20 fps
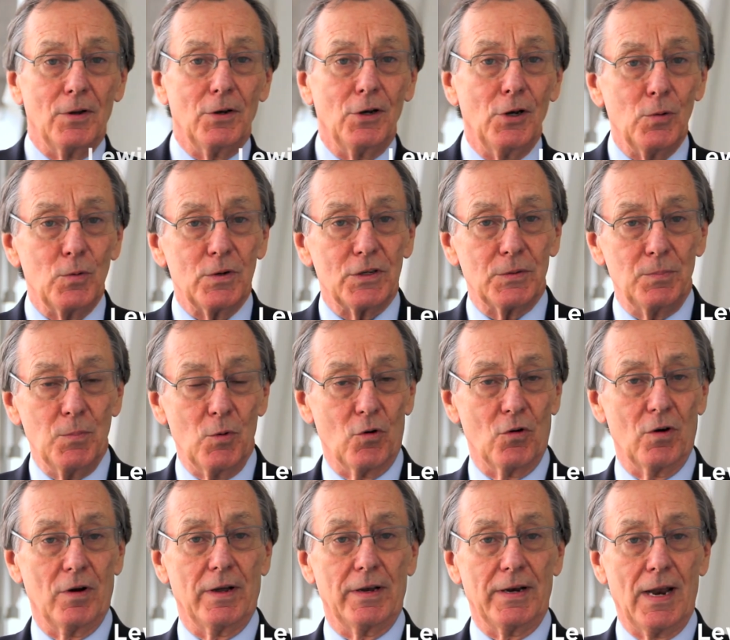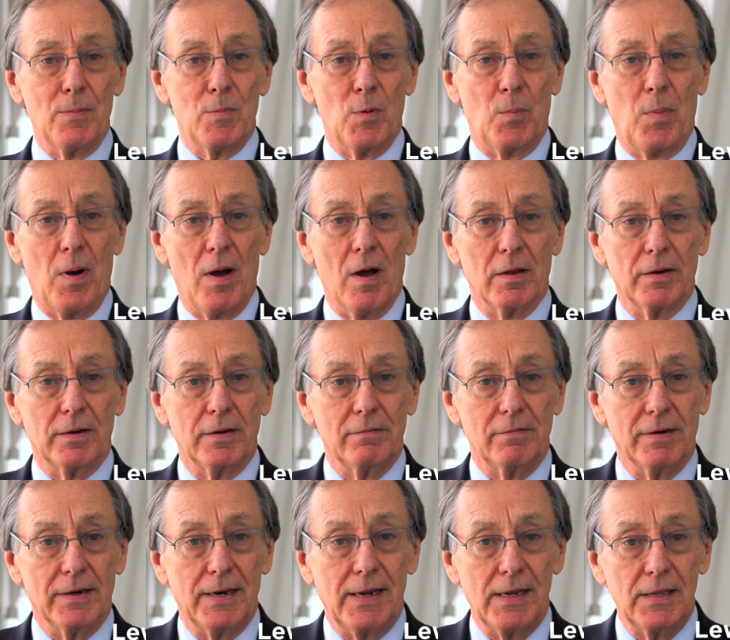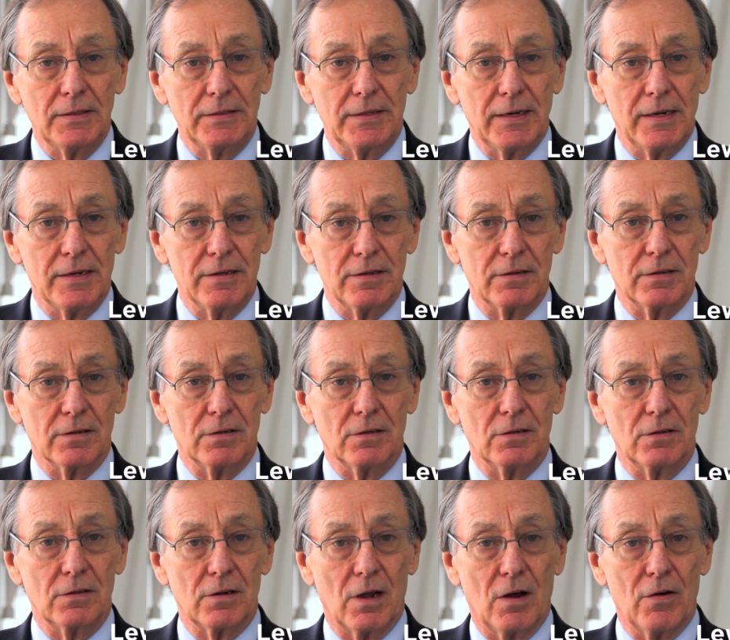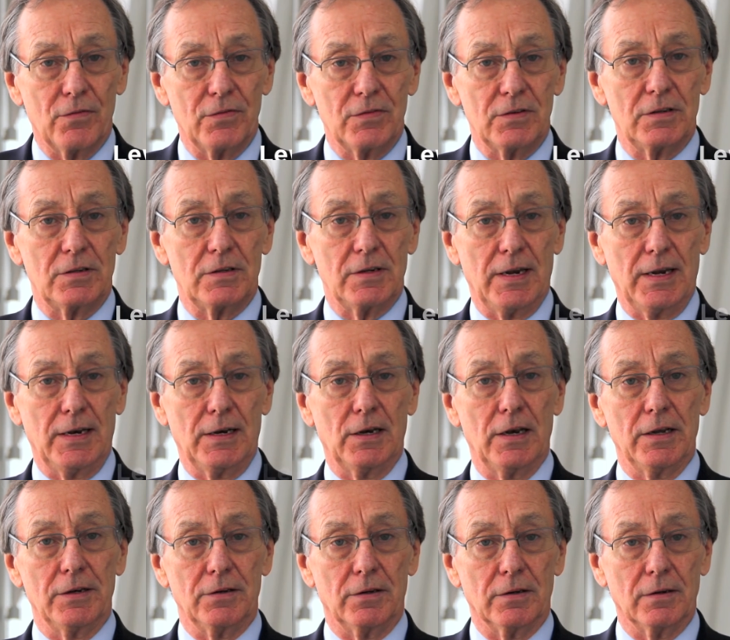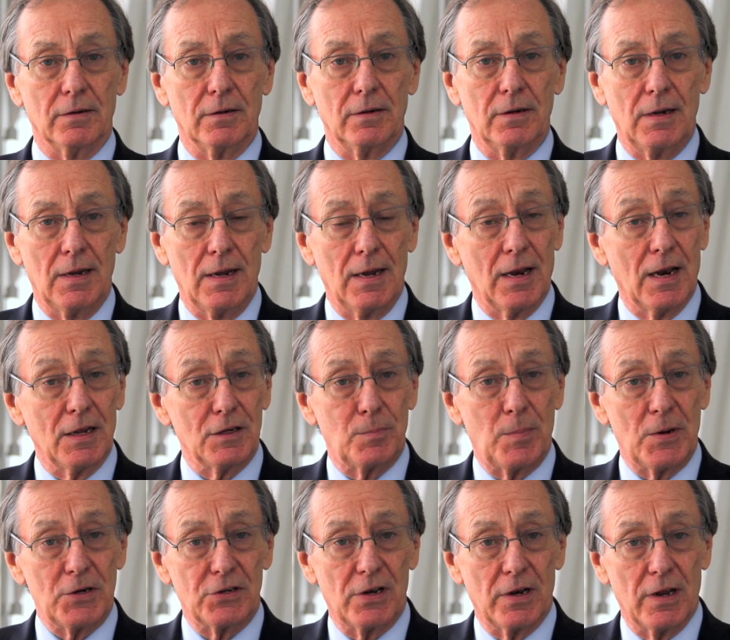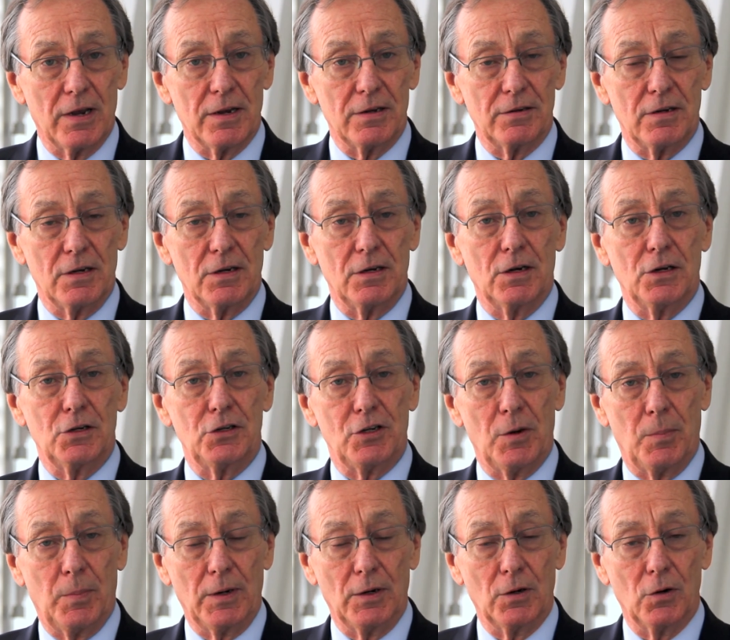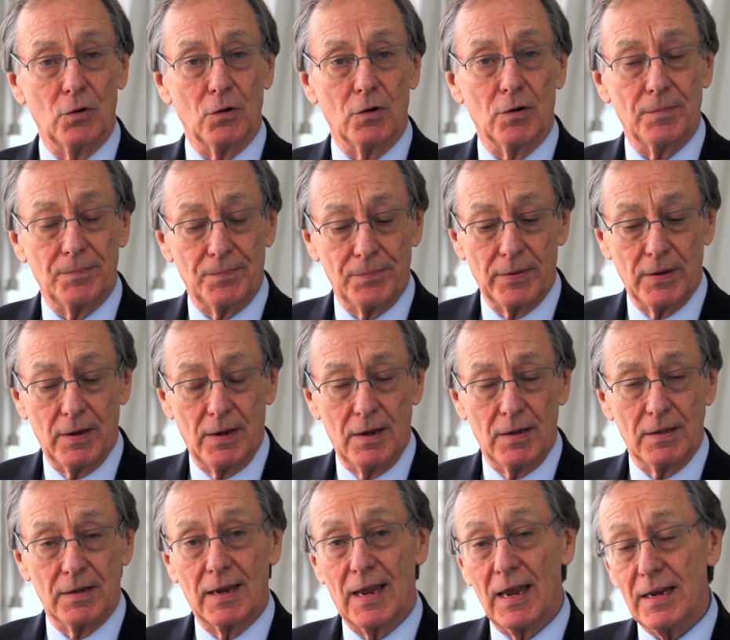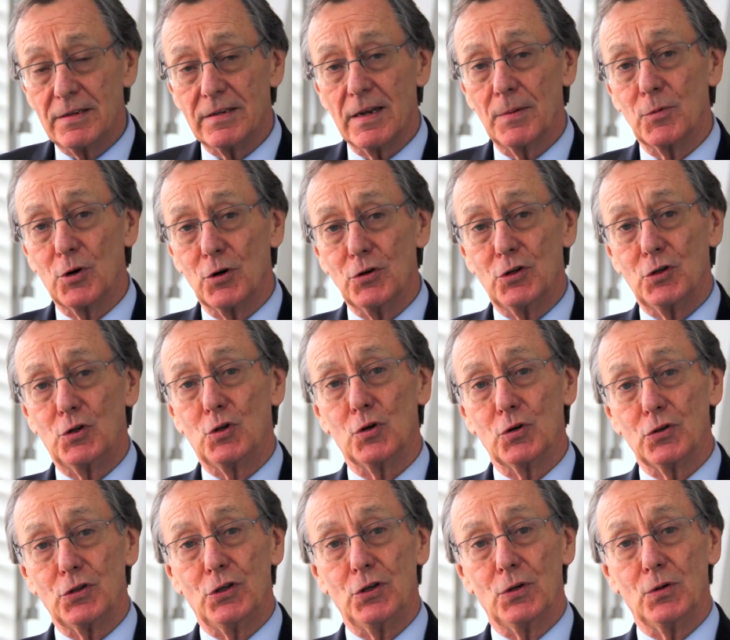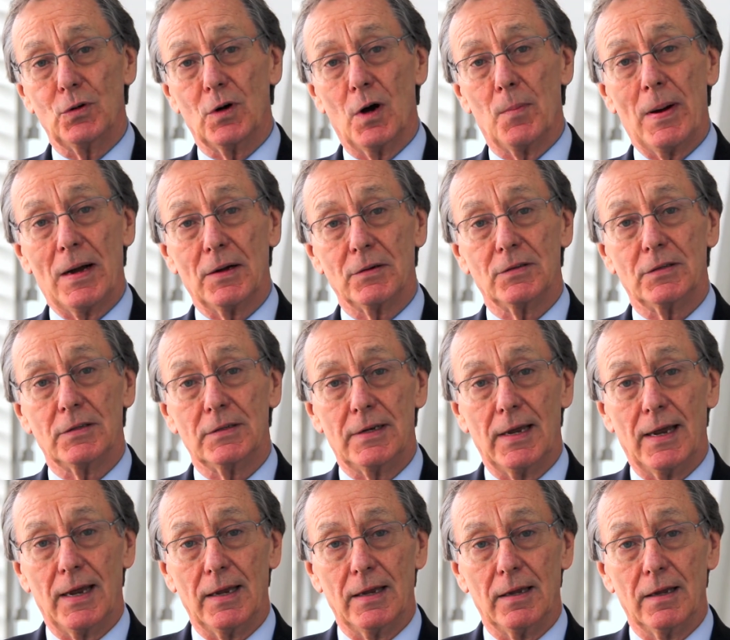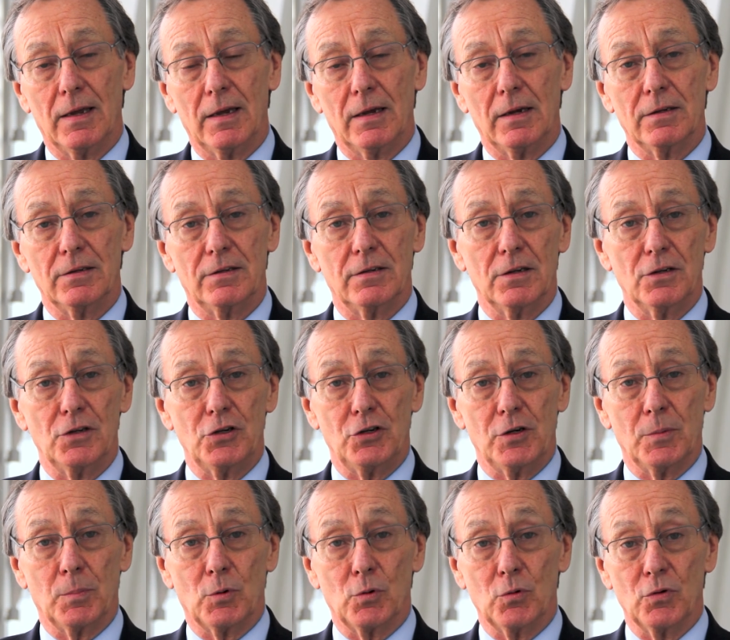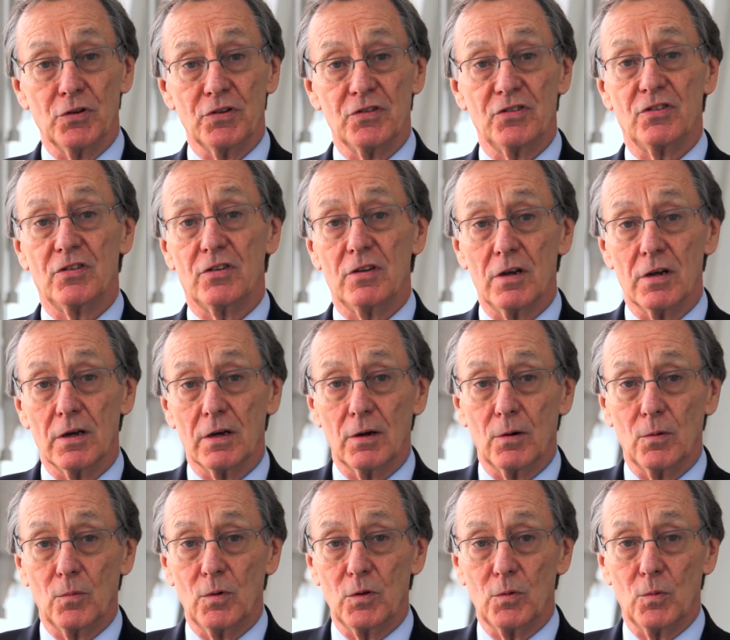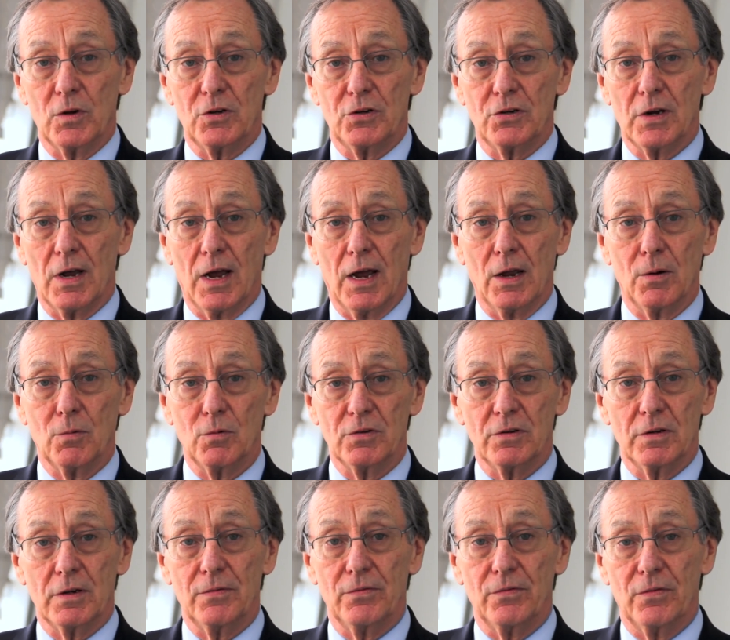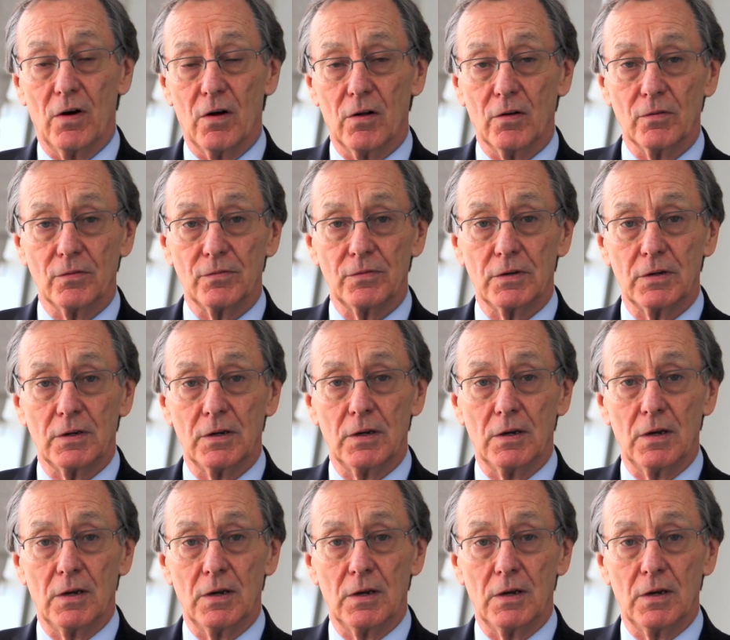Lewis Moore, and I'm a partner in Hill Dickinson's office in London. I specialise in shipping law. The case I'm going to talk to you about today concerns a ship called the Sir, with which I was involved.